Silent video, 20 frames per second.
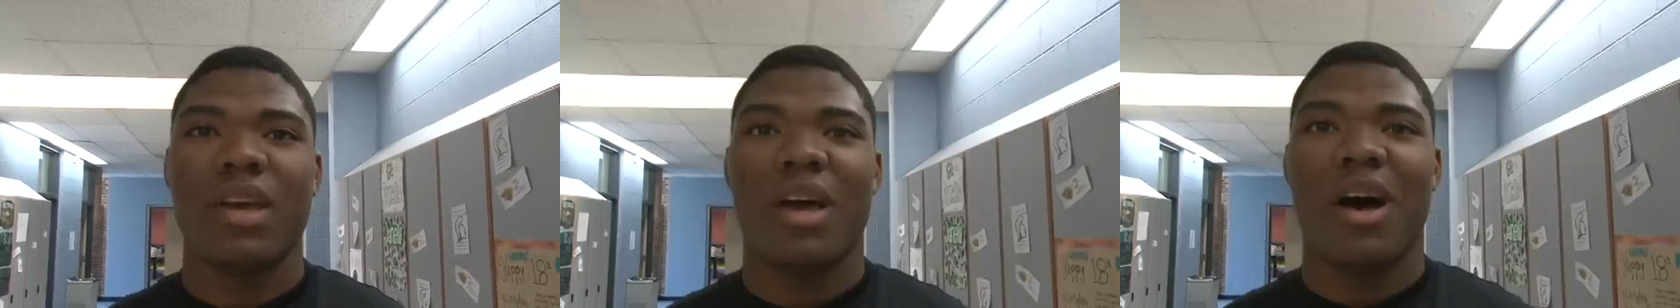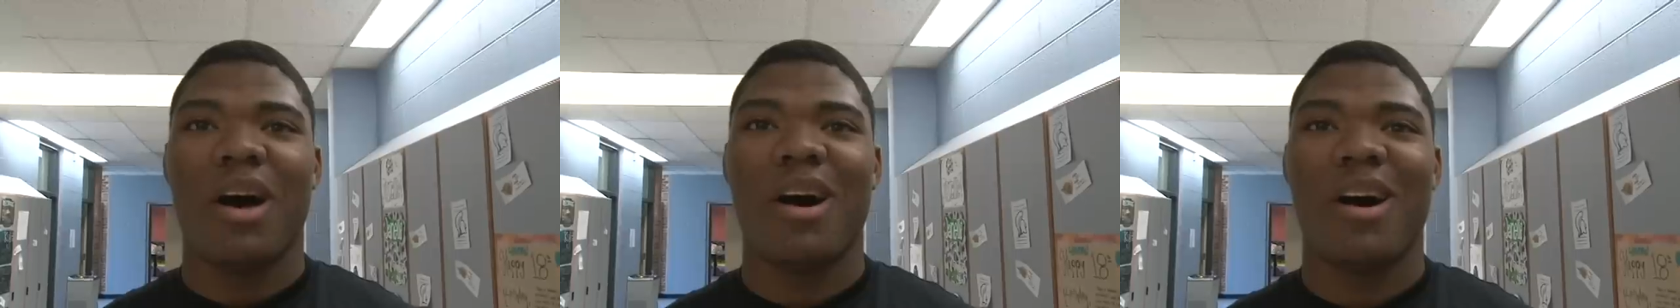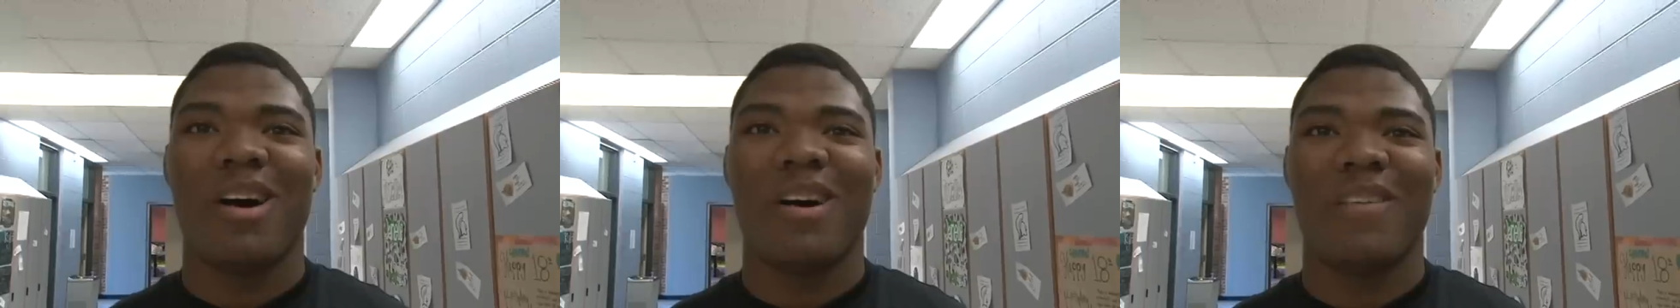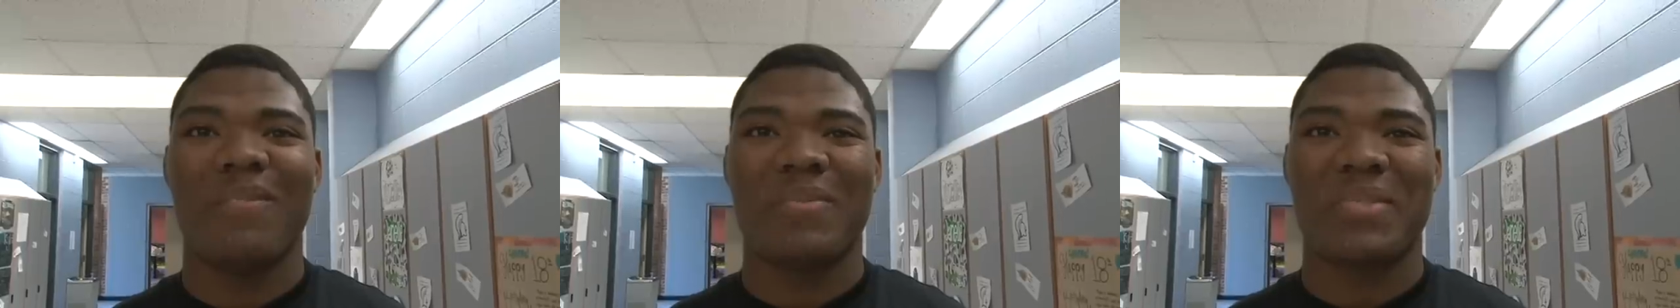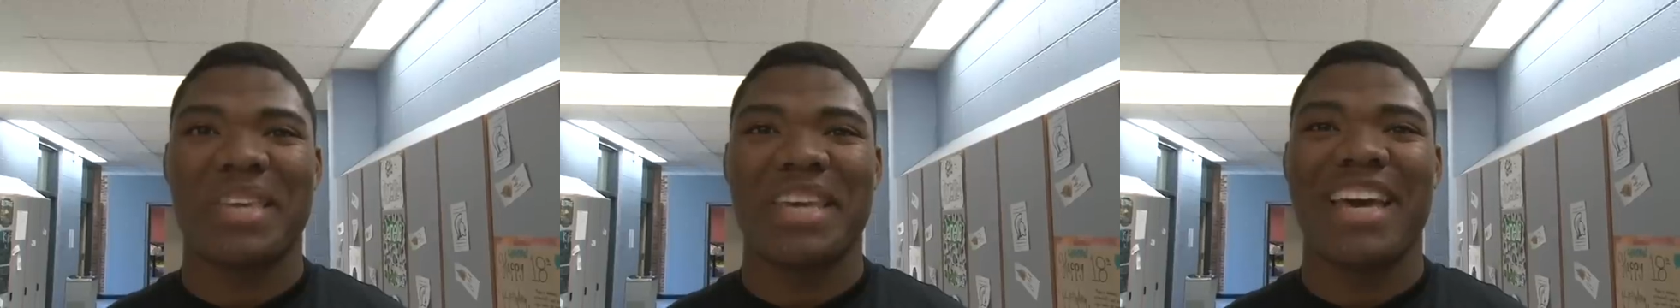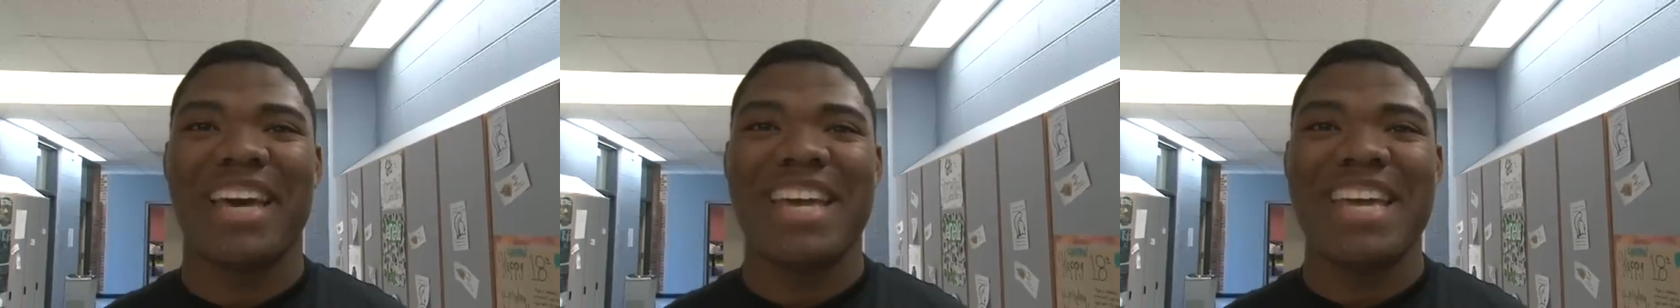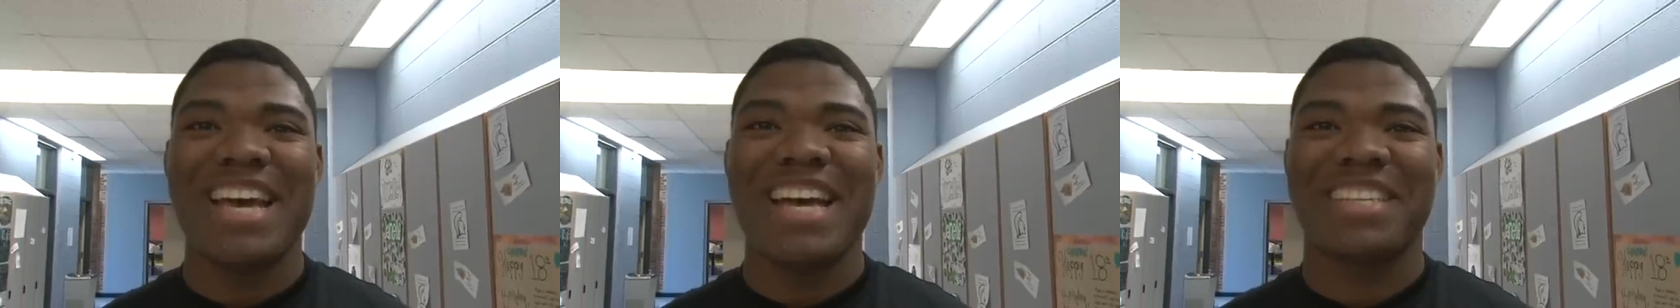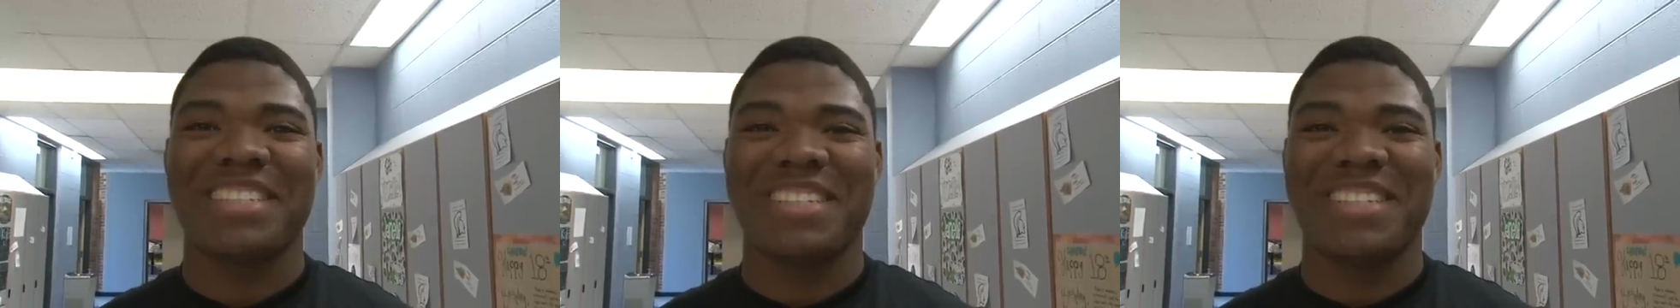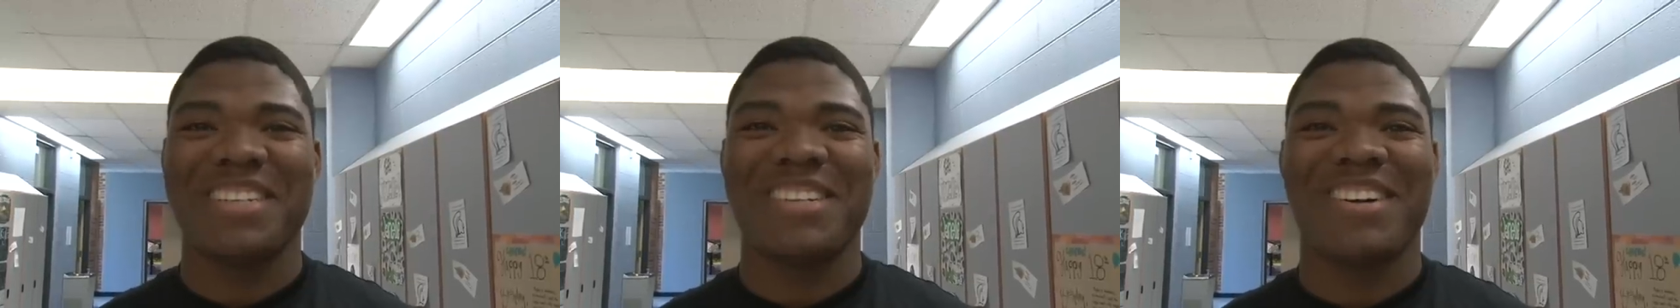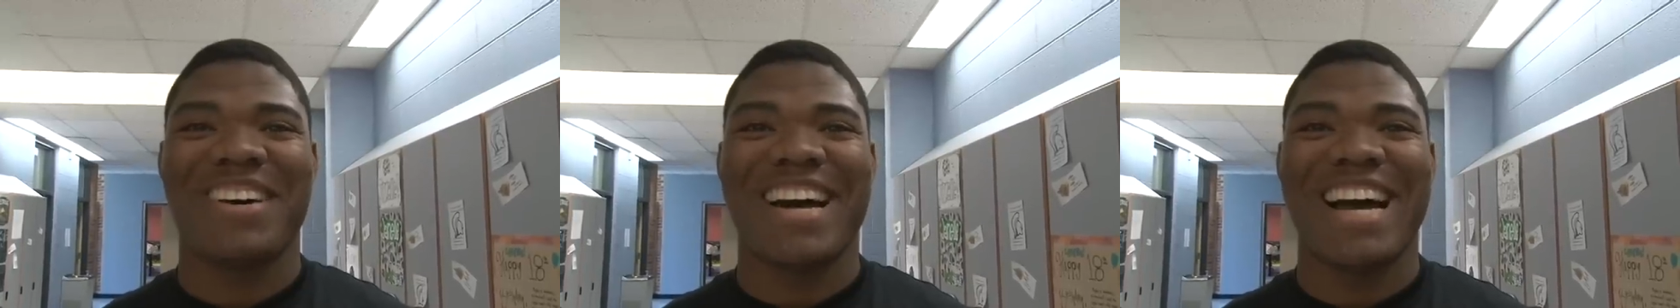Um, yeah, he has a
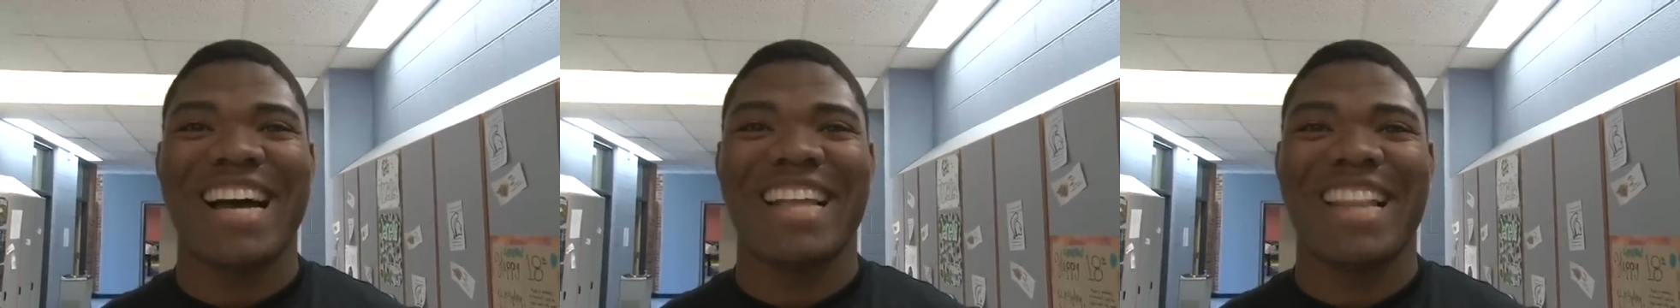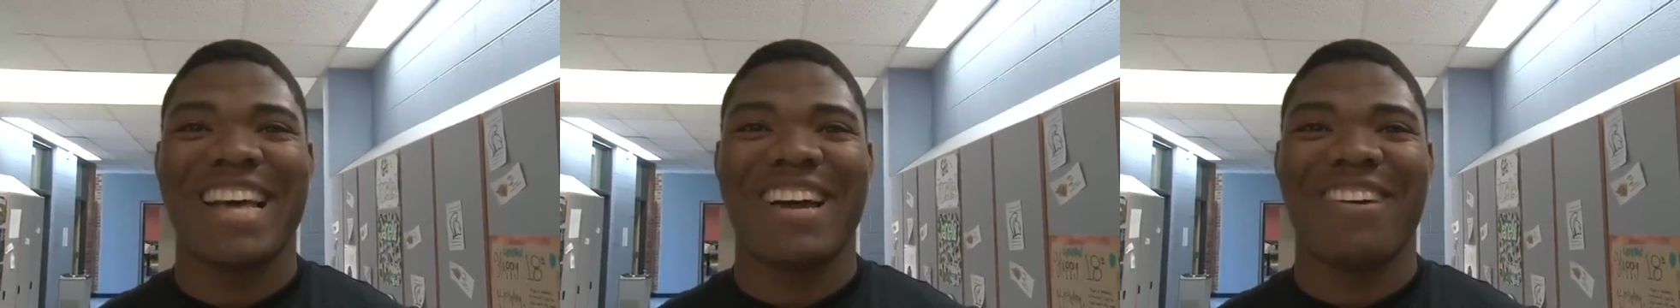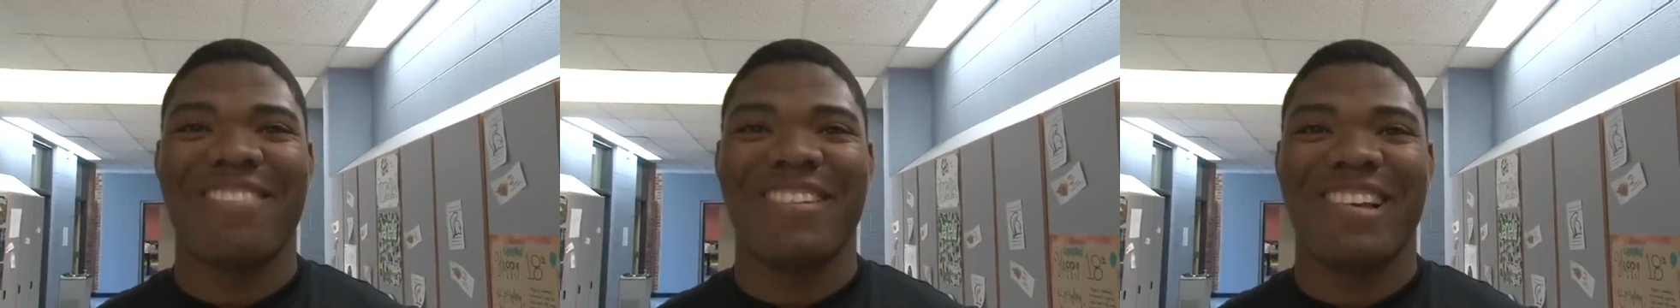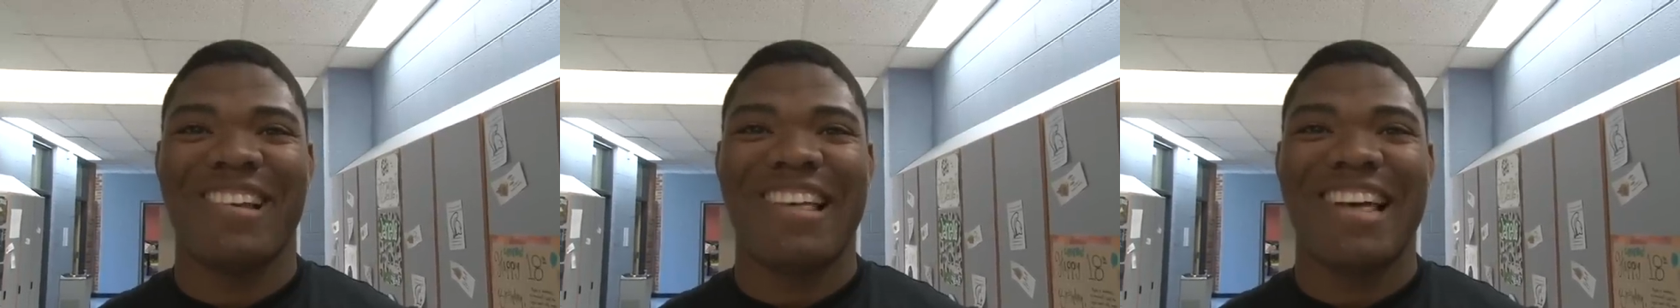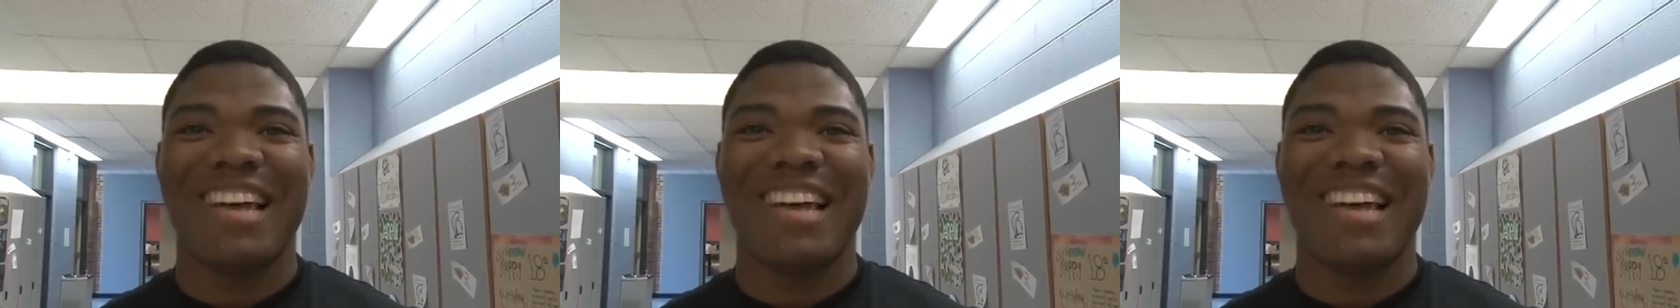little highlight reel.